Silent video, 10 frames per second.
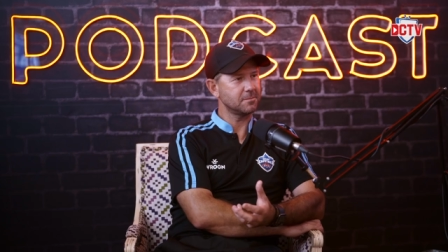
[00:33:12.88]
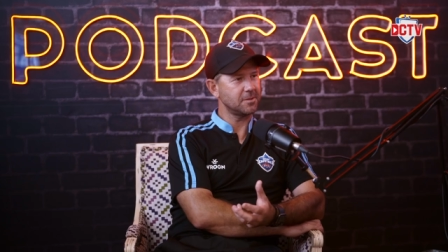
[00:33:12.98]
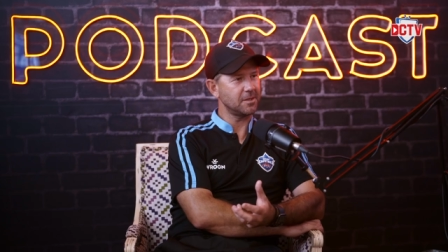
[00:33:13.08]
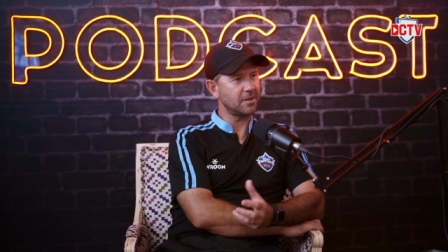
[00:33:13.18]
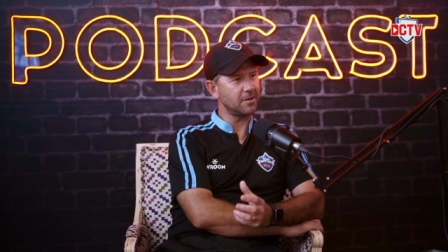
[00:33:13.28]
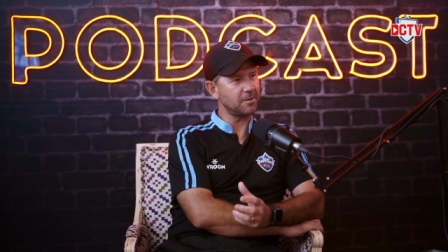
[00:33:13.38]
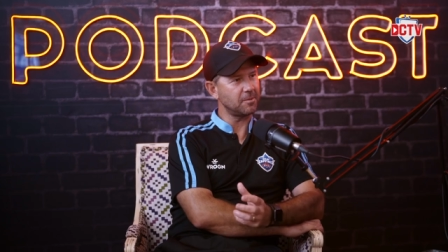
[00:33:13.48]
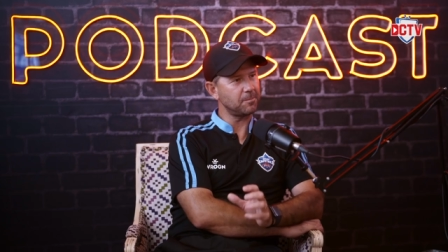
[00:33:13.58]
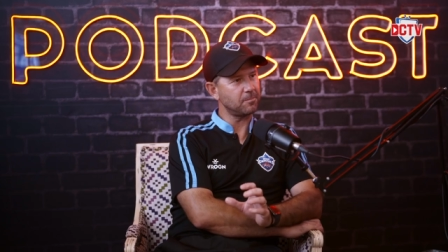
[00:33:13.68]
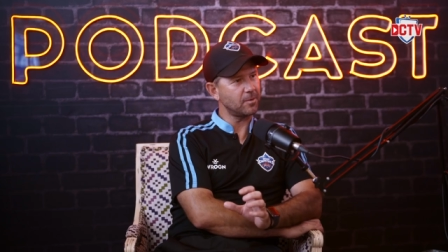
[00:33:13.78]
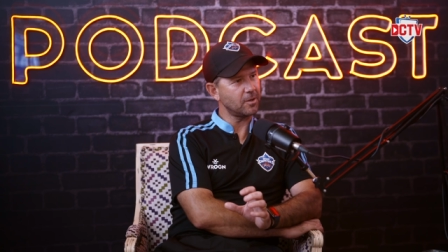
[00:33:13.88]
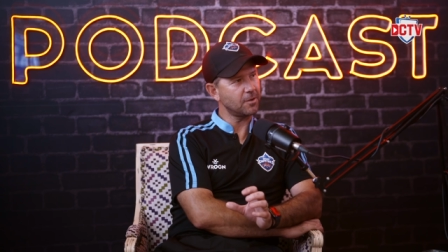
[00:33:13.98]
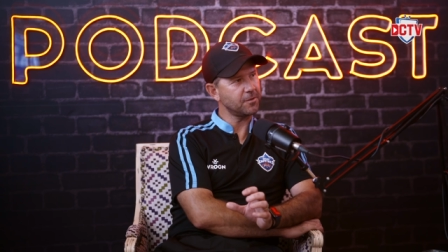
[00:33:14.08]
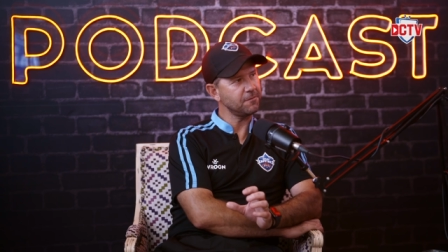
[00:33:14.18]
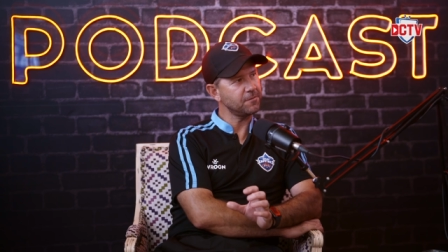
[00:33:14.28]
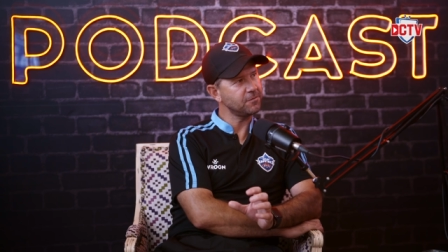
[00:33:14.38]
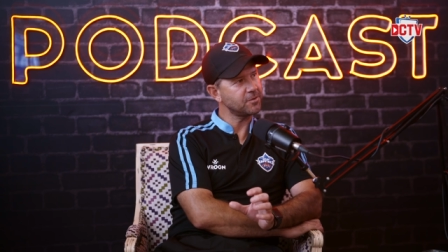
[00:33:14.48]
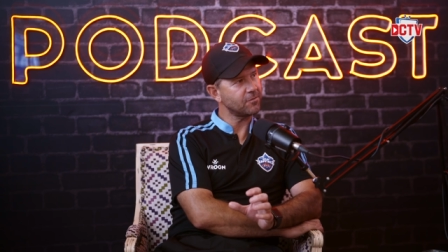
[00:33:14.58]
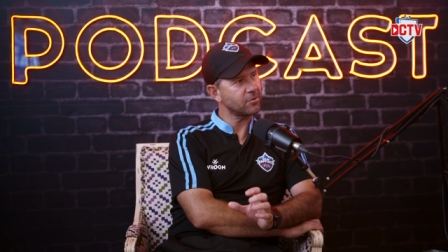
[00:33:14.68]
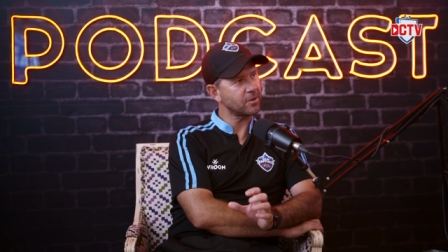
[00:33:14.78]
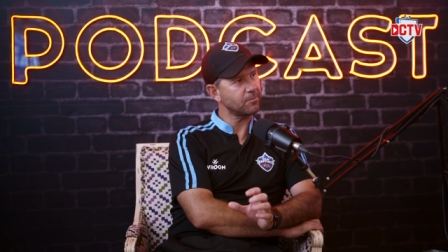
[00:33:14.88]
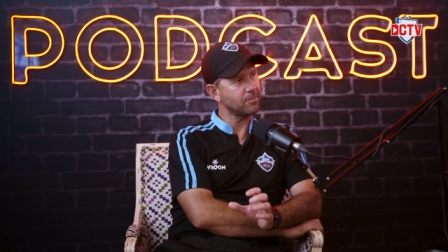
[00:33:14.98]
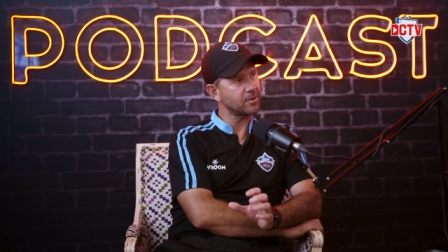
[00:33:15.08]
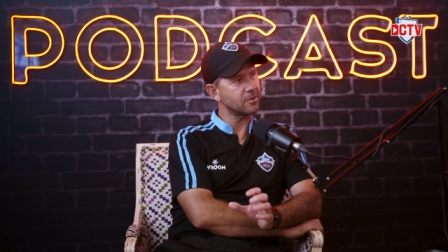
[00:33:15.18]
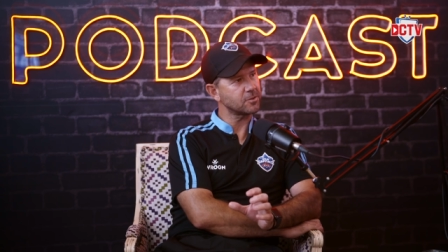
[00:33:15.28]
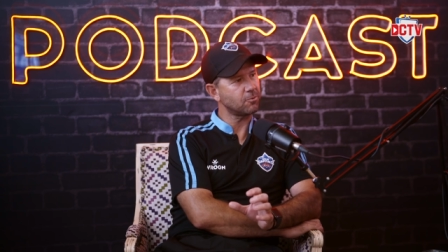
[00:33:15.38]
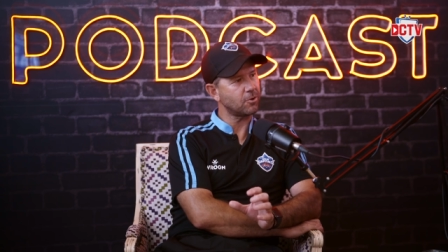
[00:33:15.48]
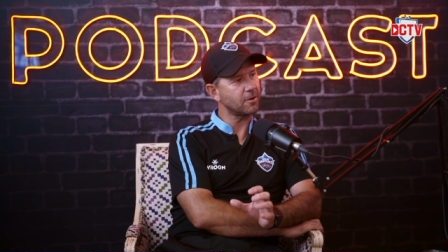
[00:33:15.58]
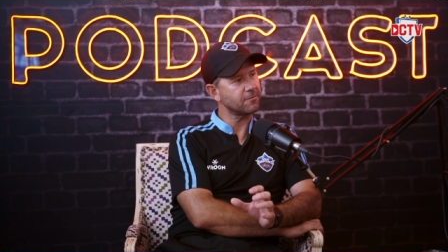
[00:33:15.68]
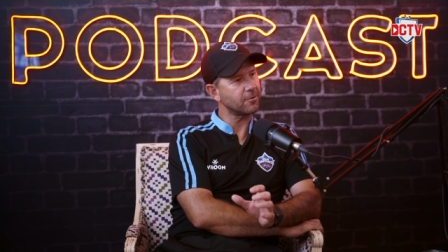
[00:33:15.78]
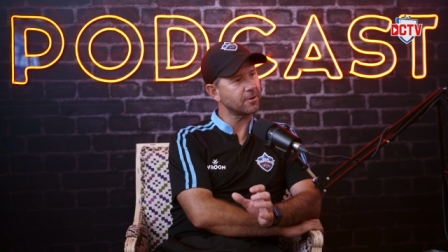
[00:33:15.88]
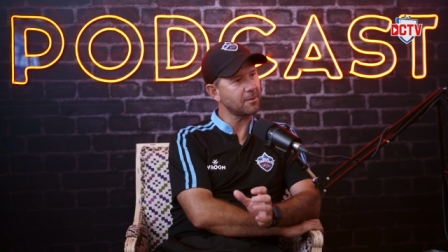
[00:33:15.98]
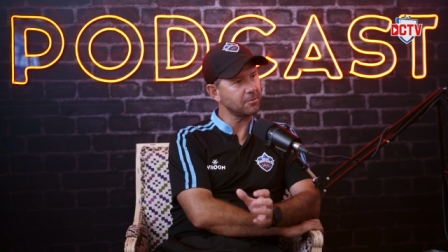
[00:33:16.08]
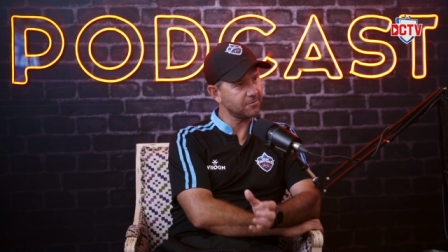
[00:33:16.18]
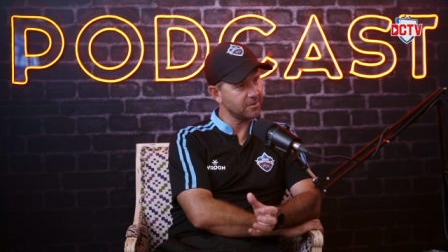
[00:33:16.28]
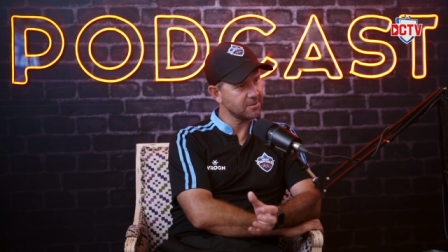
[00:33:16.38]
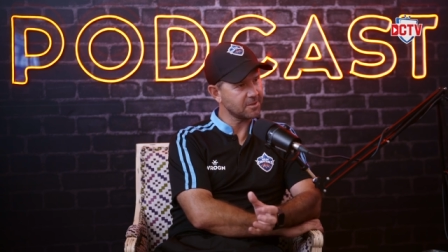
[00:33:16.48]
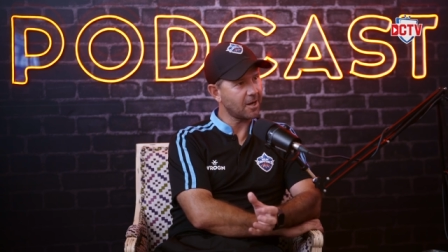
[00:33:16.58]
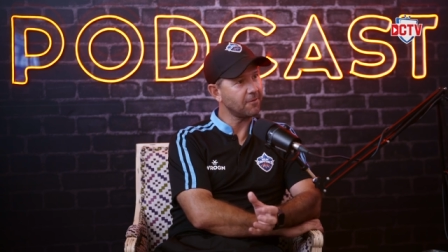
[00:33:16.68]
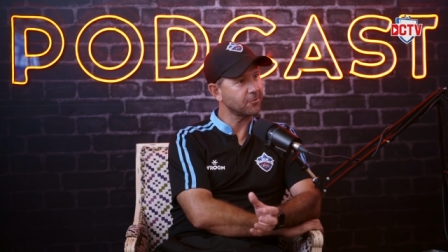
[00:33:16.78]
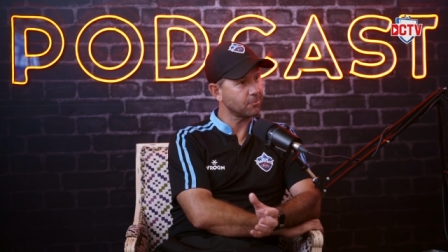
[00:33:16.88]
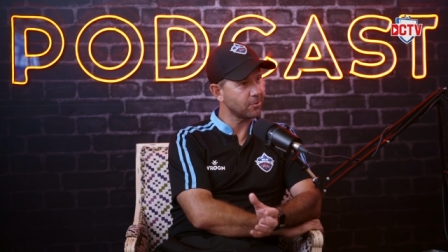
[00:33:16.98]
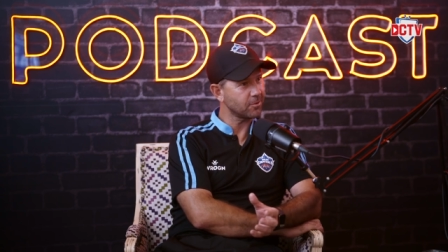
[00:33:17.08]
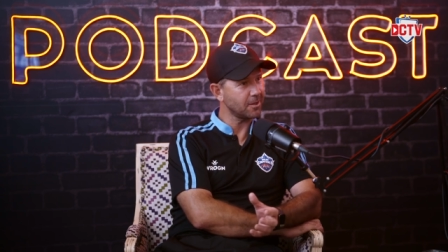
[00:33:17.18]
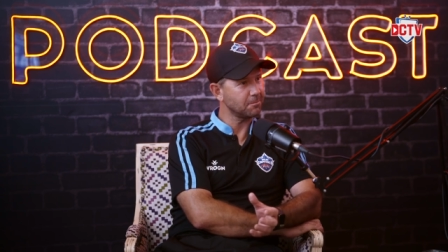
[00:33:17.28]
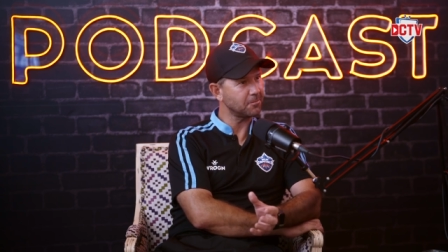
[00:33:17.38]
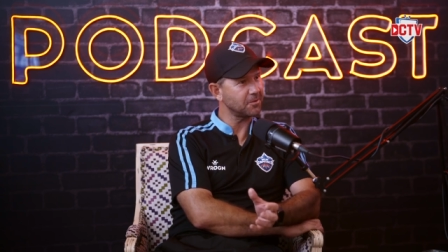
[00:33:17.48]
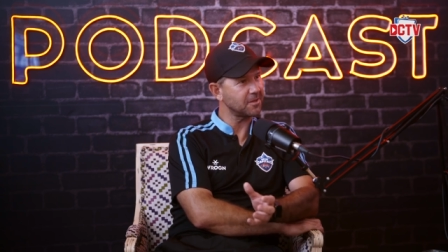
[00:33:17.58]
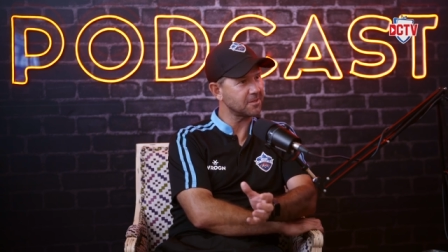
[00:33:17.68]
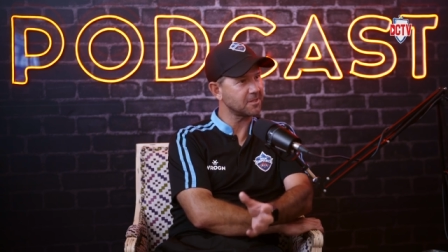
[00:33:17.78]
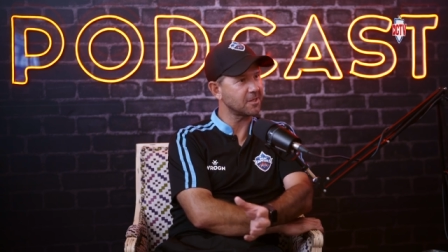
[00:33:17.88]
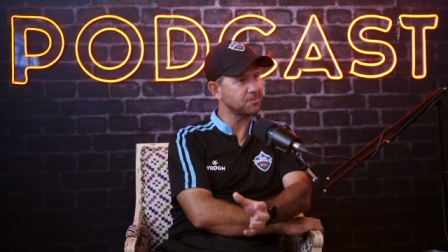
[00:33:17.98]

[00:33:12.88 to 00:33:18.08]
you know, it, it I think 50 over cricket probably goes quiet for a couple of years after a World Cup, but then it starts